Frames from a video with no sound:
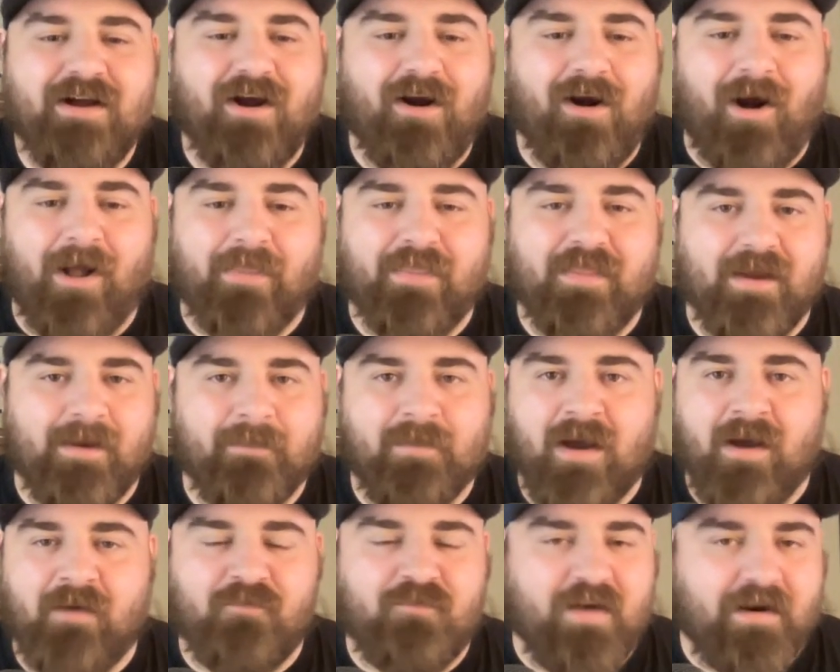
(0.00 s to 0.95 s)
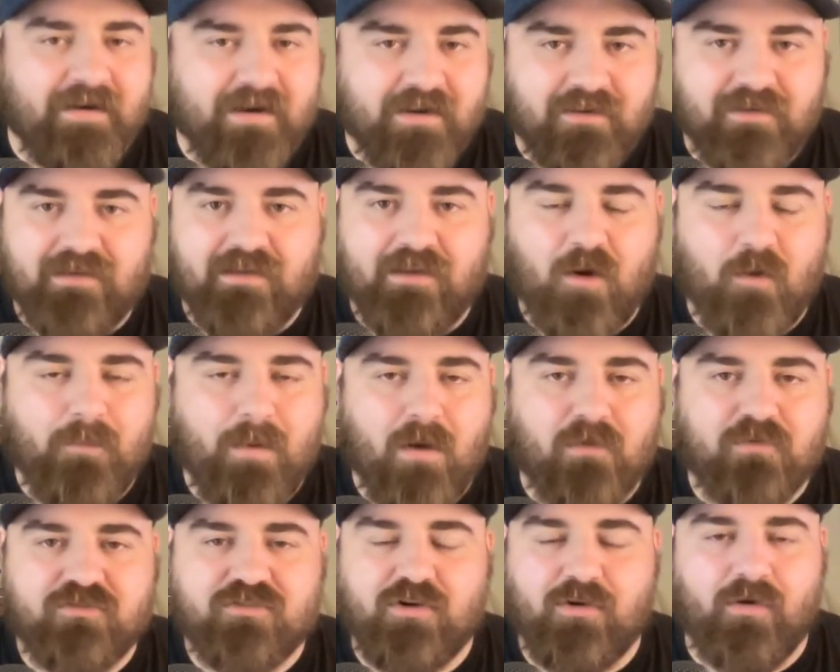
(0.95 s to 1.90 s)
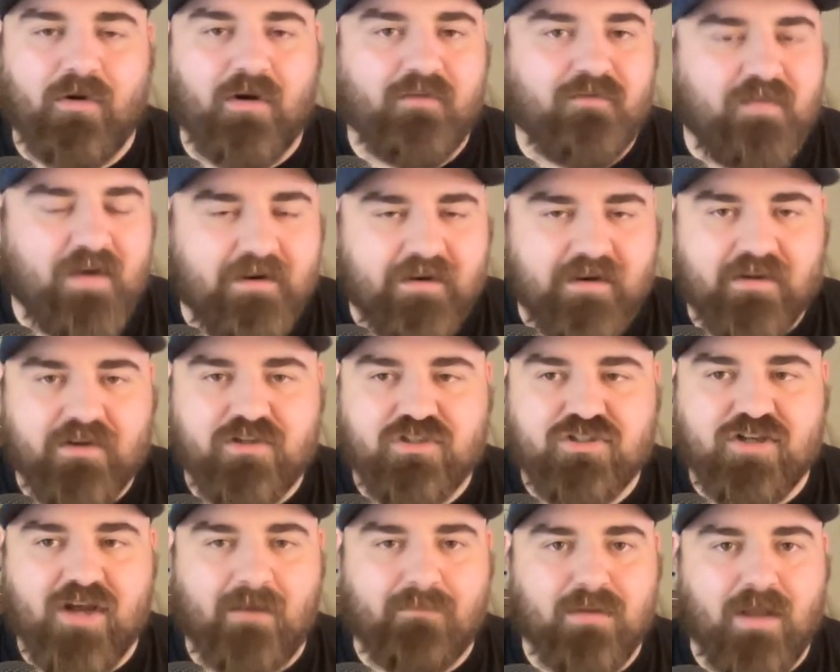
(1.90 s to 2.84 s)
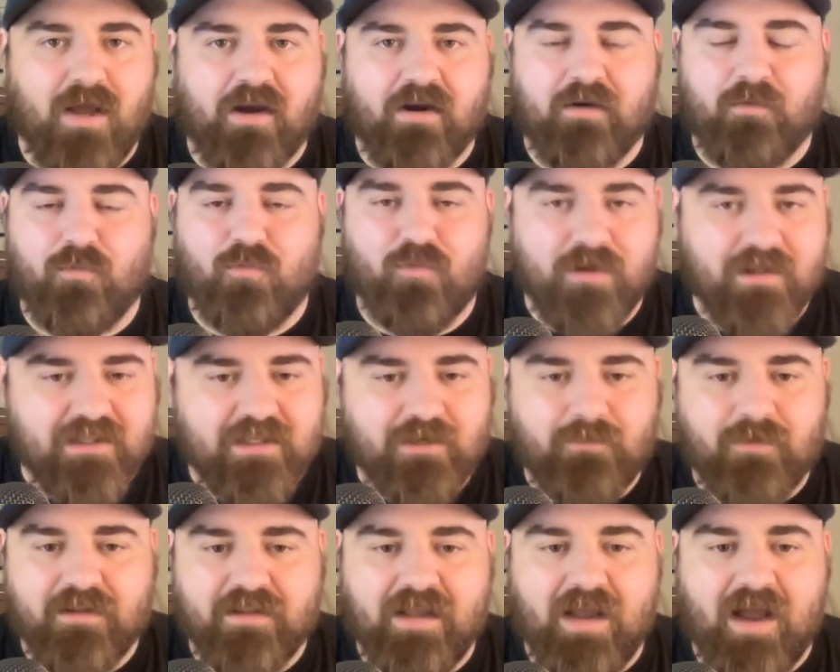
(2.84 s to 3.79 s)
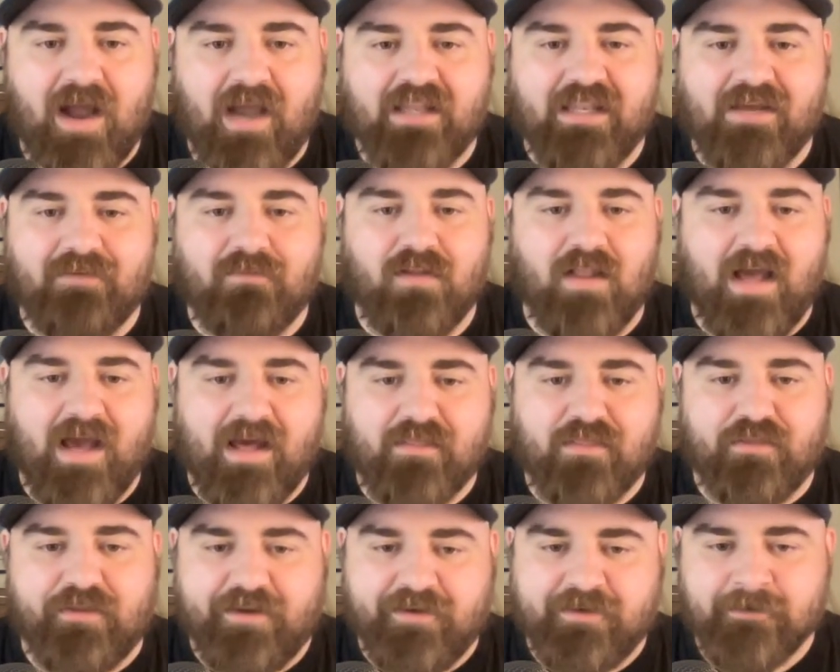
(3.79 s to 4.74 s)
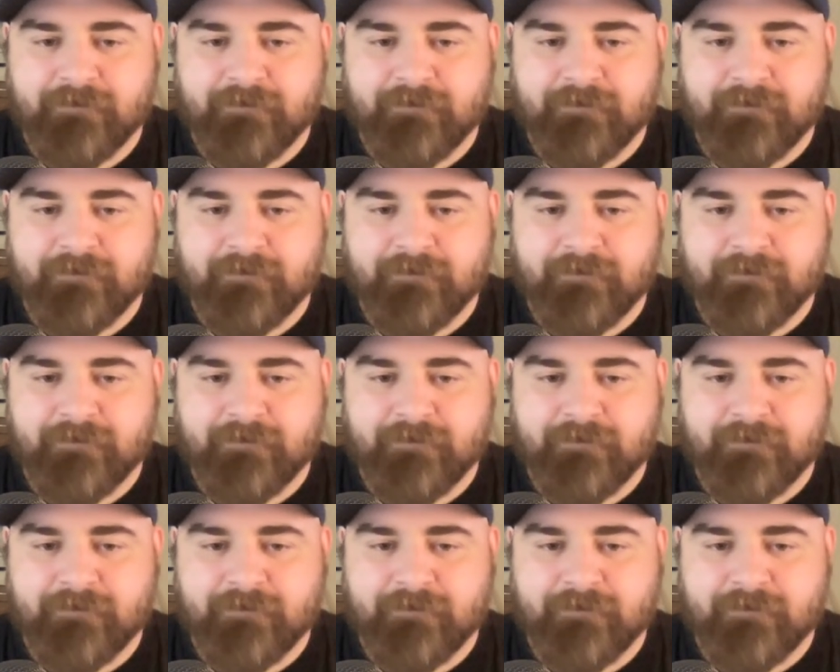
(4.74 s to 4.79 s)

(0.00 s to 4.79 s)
on them. A very good low post scorer, very good shot blocker, really, really high level athlete.